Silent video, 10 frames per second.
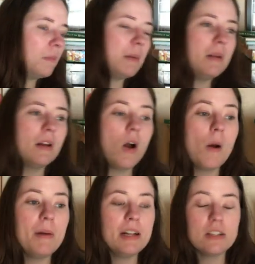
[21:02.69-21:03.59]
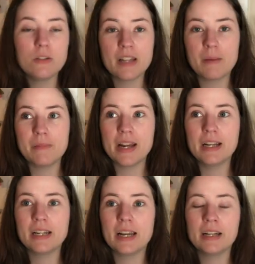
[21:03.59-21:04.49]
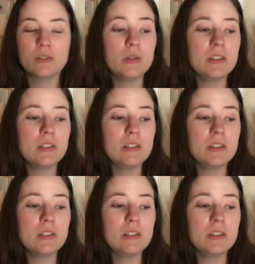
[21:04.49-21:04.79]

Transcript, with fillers: Maybe, oh, I bet he's doing that mating dance. We